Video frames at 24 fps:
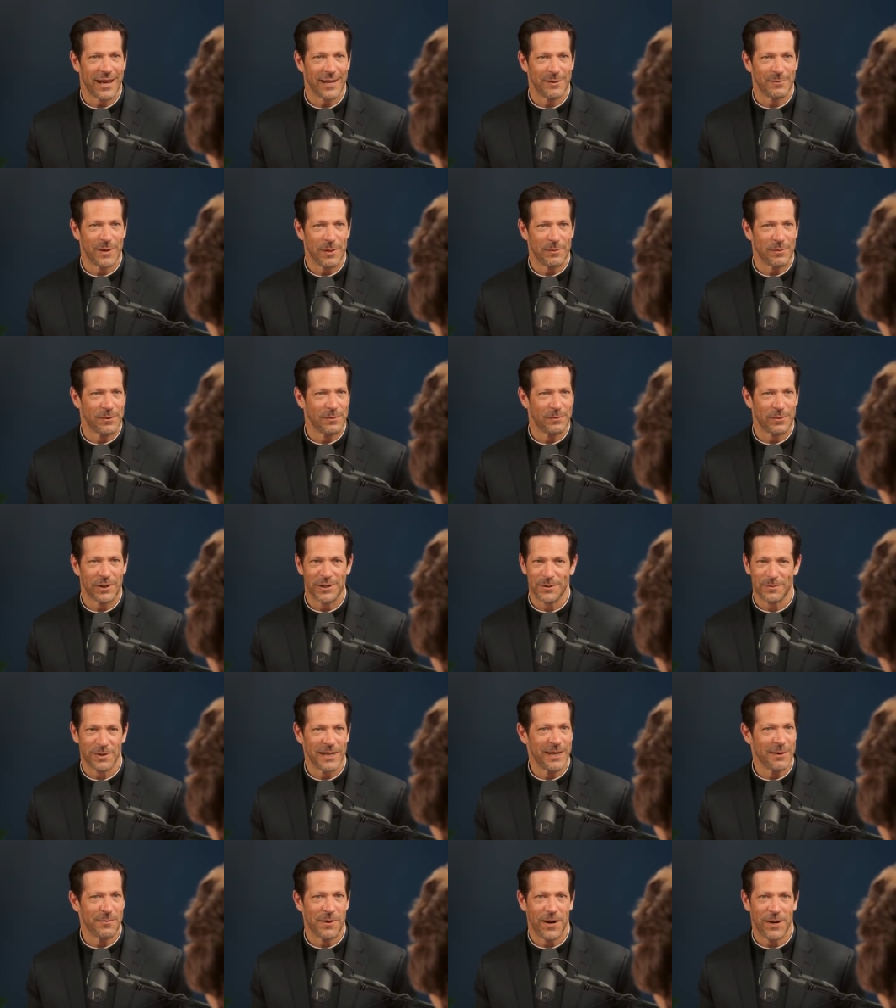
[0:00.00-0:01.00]
as people press
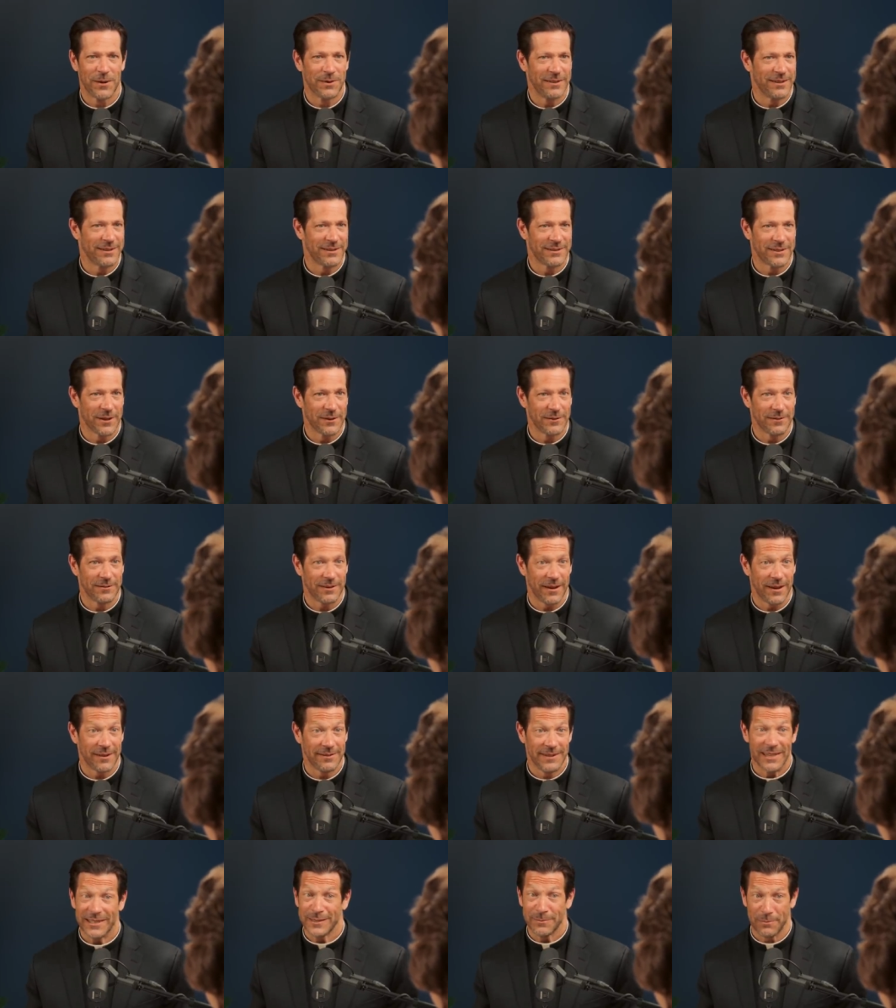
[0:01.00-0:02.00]
play tomorrow and start
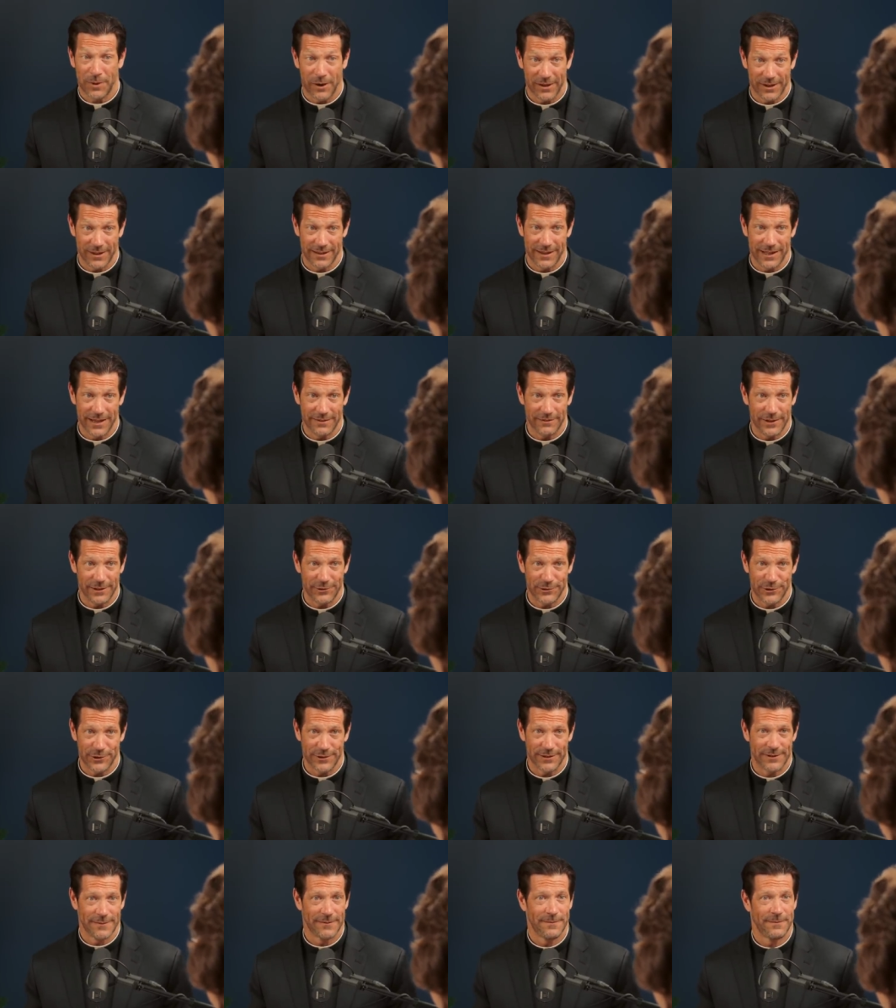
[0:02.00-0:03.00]
on this mm. part of the adventure